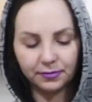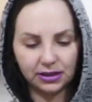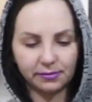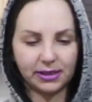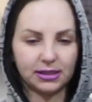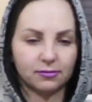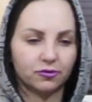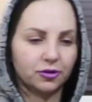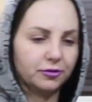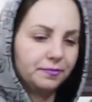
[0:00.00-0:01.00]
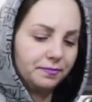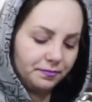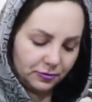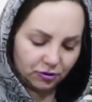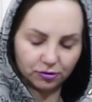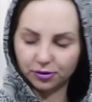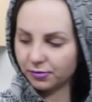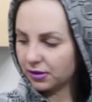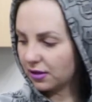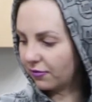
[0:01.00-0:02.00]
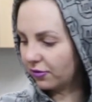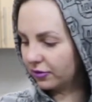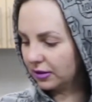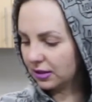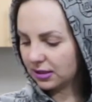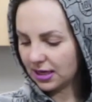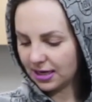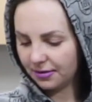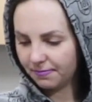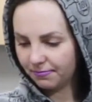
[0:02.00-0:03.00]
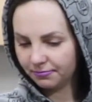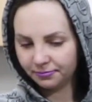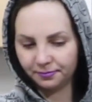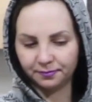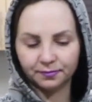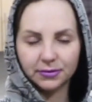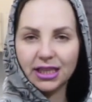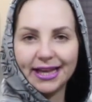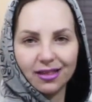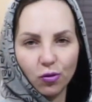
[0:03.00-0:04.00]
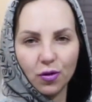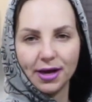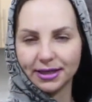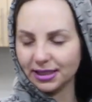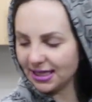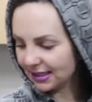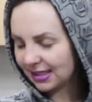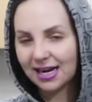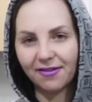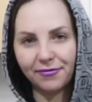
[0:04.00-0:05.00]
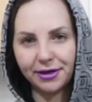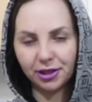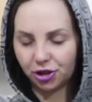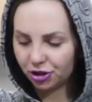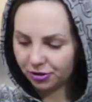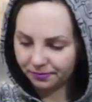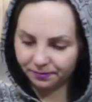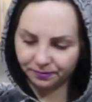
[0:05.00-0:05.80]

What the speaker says: Let's make some room. Throw some stuff over on the side. Like the wine glass that I finished.